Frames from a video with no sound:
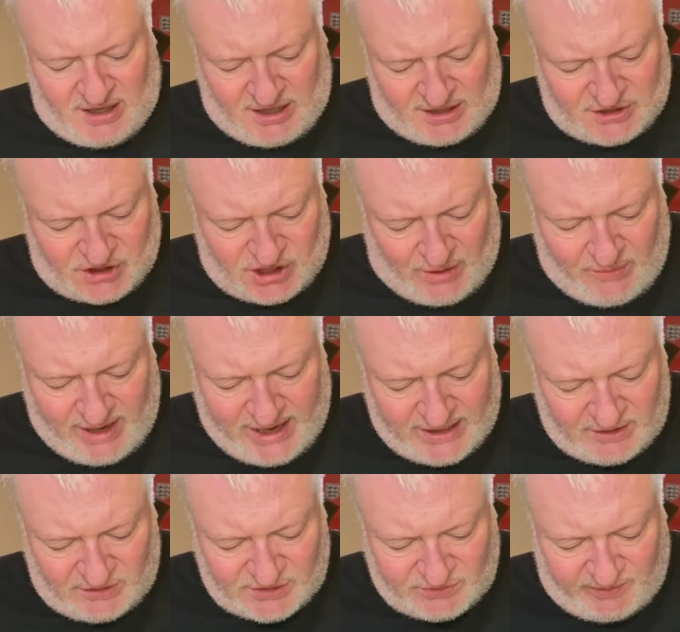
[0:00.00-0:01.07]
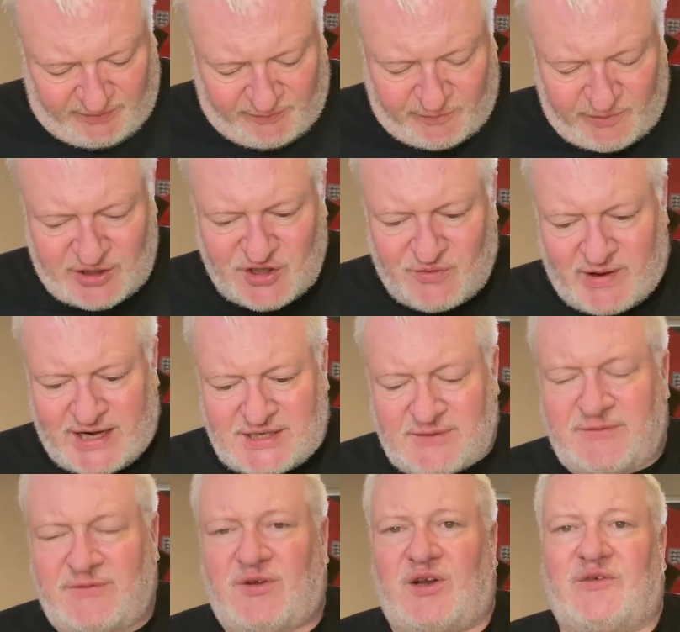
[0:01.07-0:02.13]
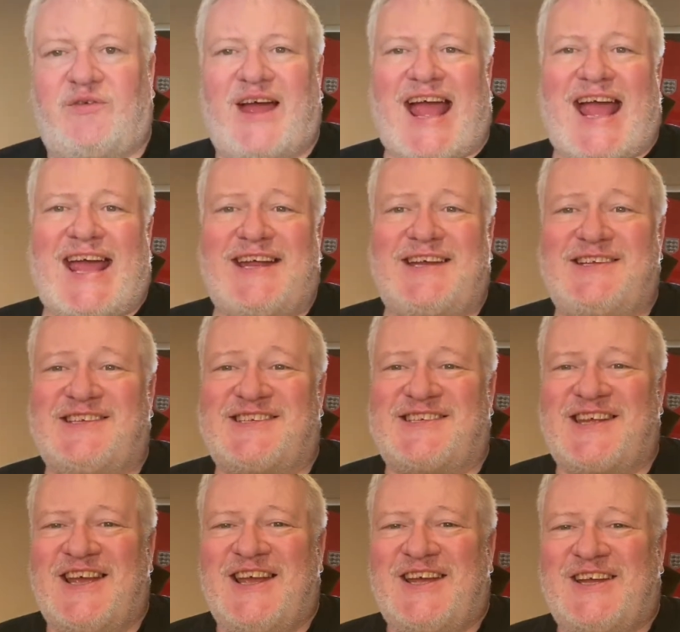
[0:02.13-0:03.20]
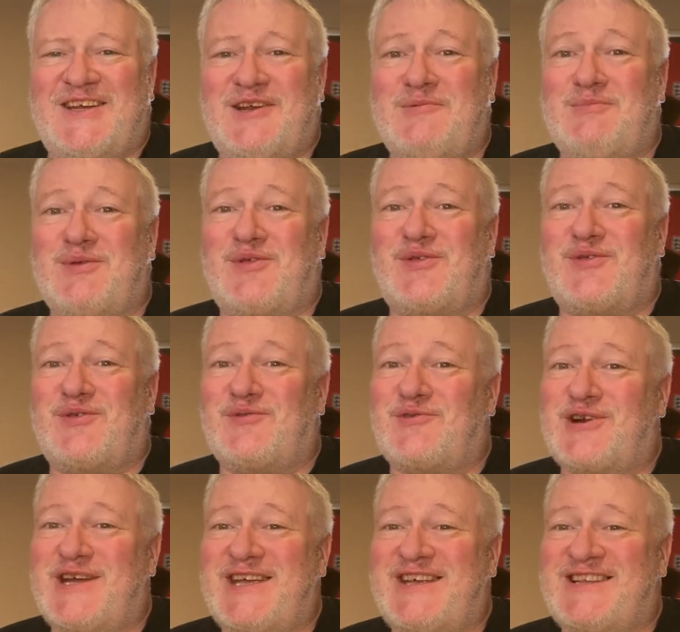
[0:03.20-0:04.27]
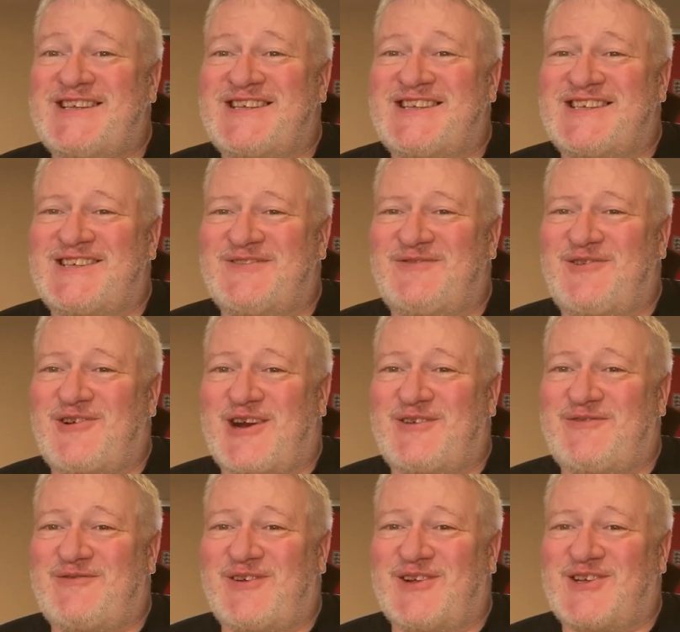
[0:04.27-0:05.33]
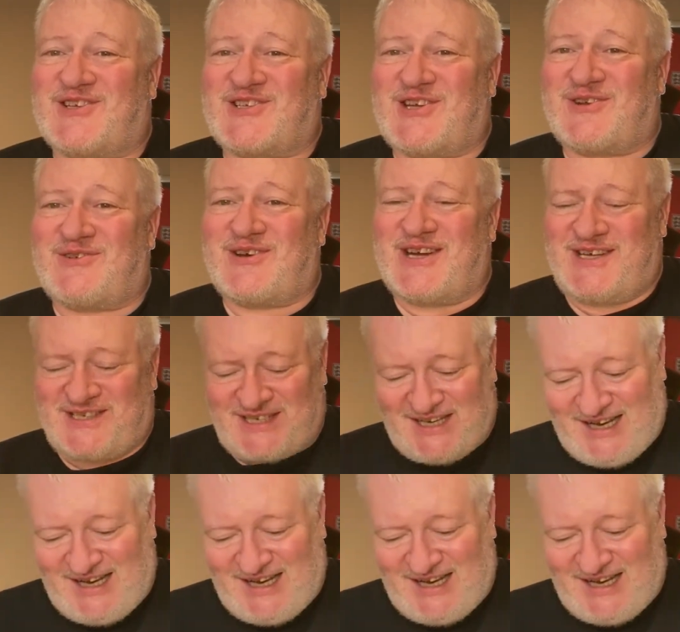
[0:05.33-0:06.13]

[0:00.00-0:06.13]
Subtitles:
Joe Hill's Refrigerator Full of Heads #3. This is a great fun series.